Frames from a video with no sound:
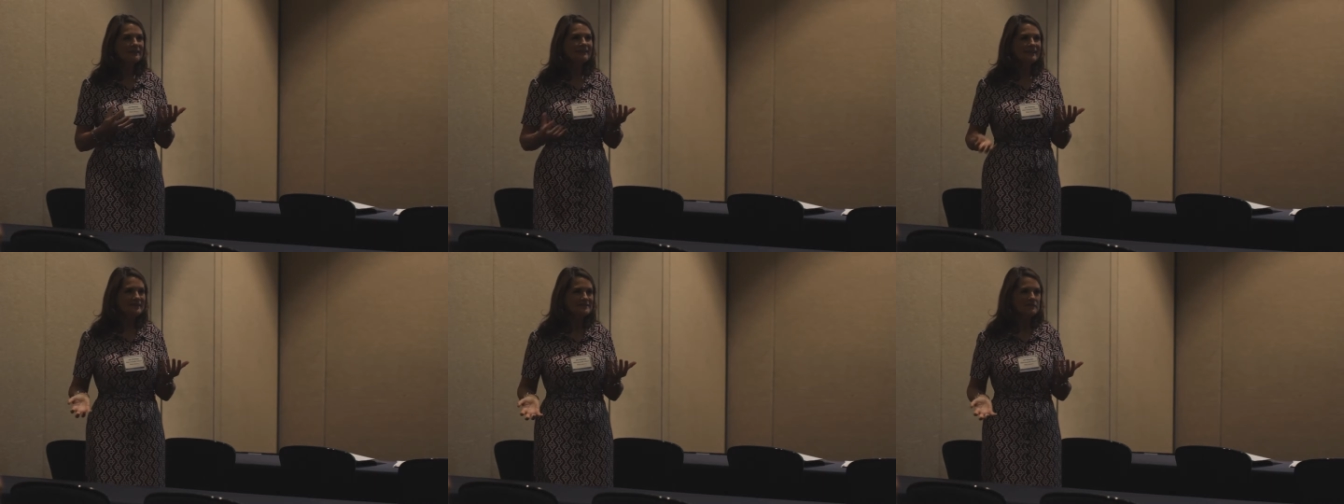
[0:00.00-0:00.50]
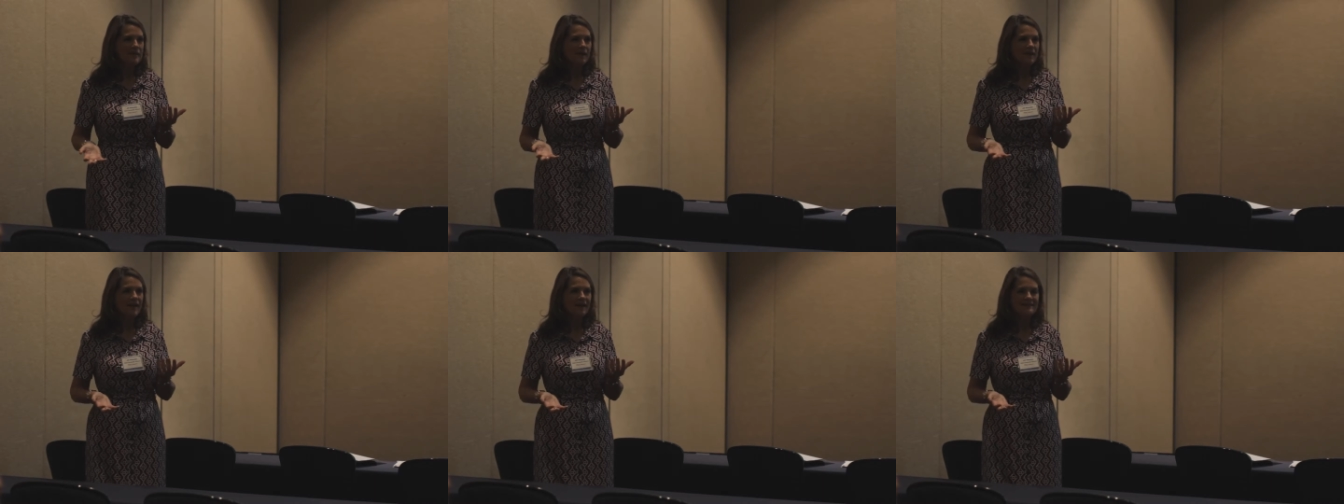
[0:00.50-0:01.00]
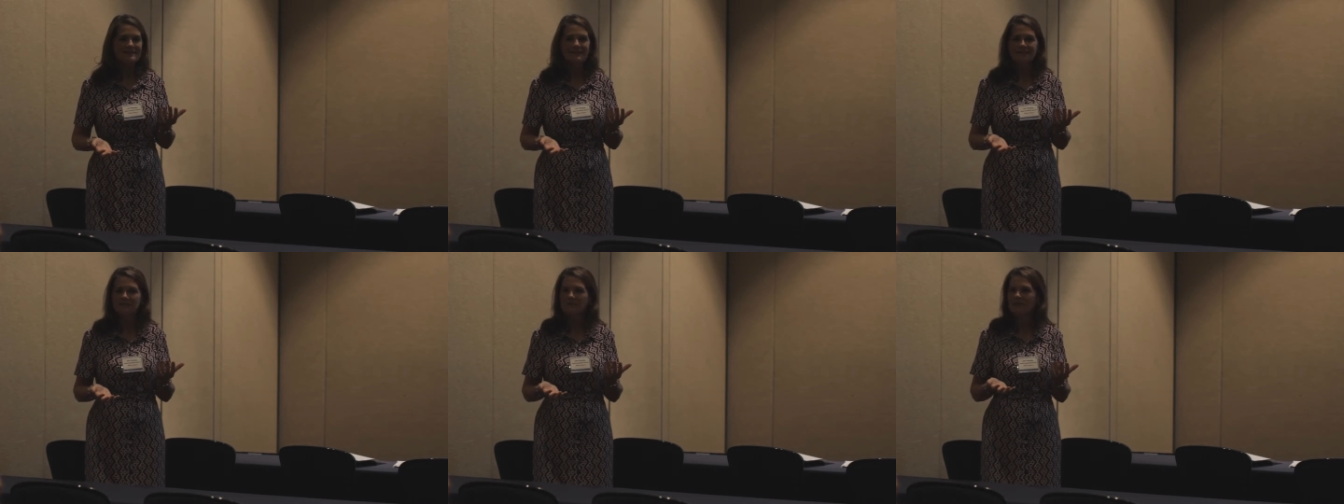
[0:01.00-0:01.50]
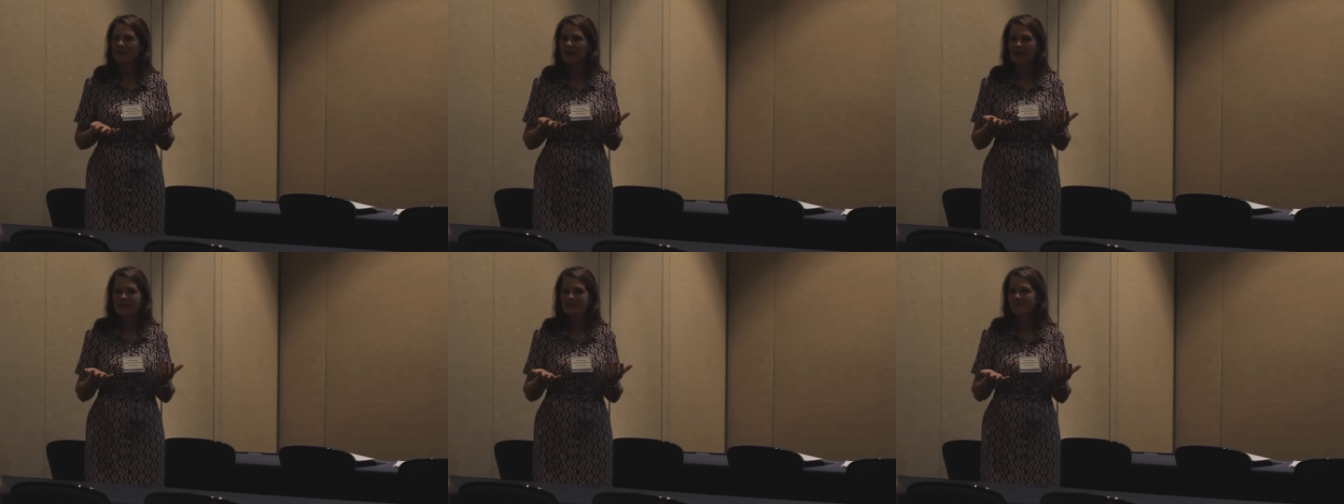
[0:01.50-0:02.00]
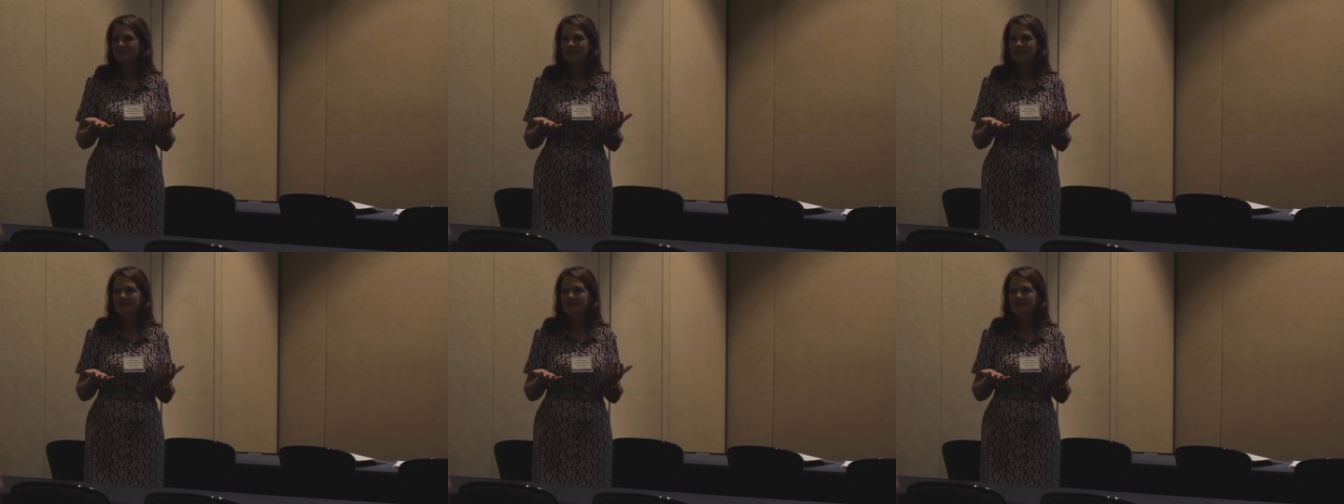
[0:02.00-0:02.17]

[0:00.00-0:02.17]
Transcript: bit less about content, but I